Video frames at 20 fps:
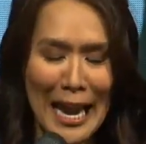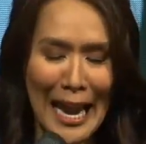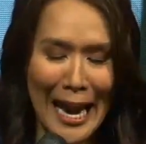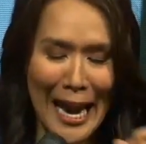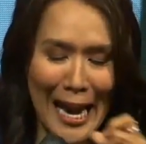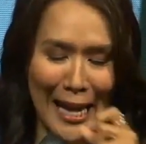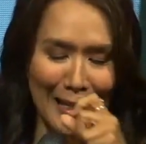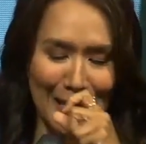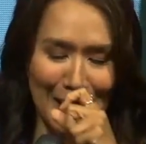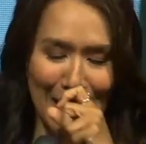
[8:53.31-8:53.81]

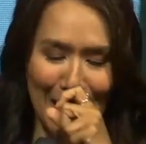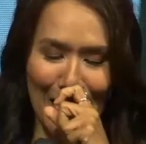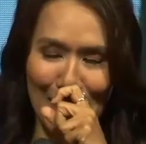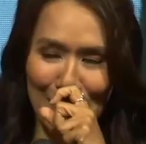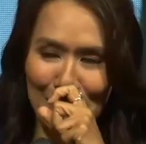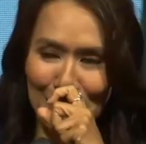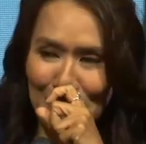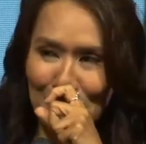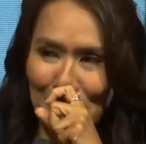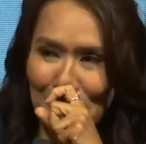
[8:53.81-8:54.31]
And
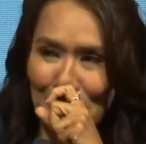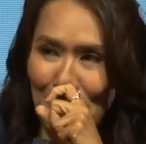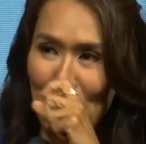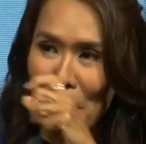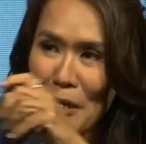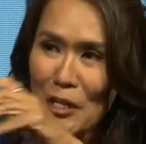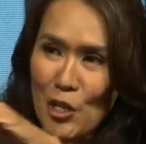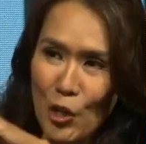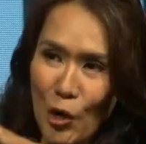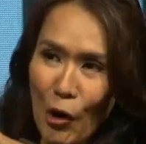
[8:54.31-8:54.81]
the
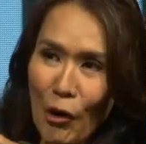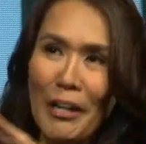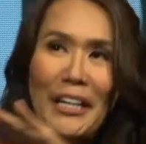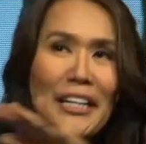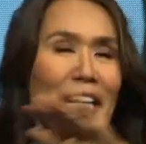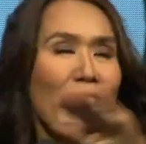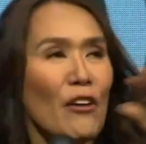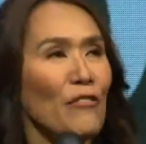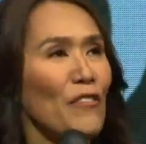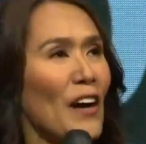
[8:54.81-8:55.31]

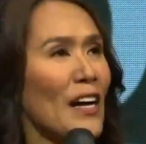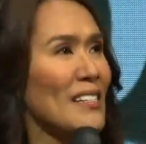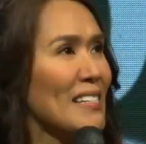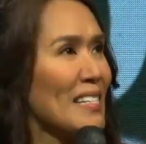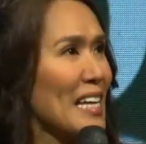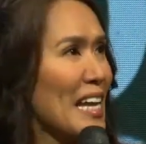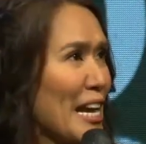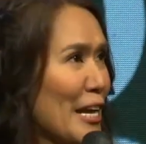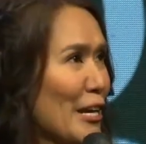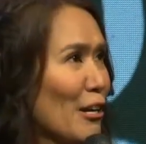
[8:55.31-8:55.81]
majority of
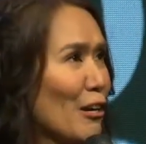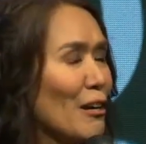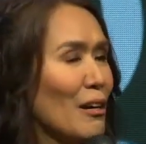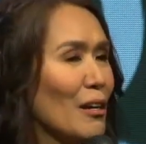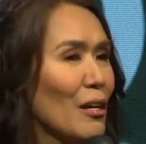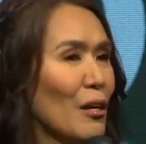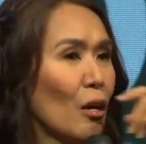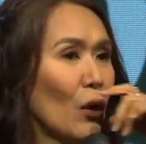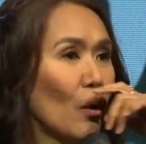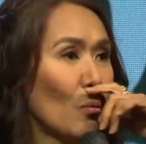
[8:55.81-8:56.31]
us here
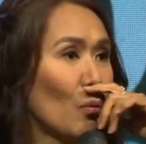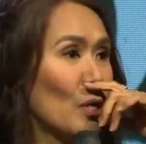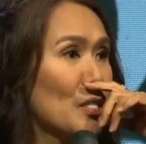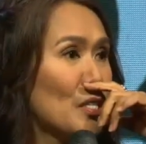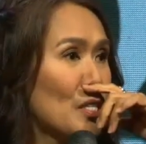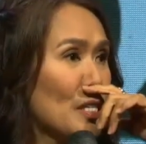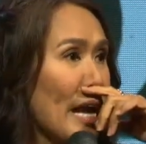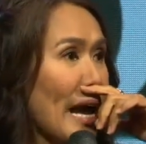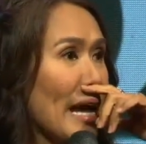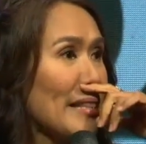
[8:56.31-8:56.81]

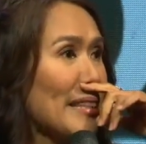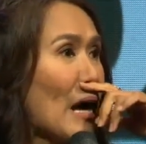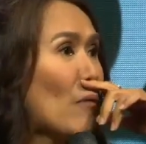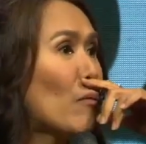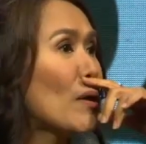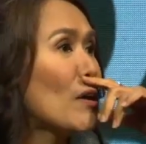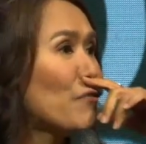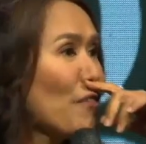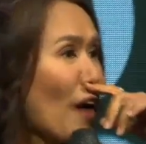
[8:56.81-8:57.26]
would say that we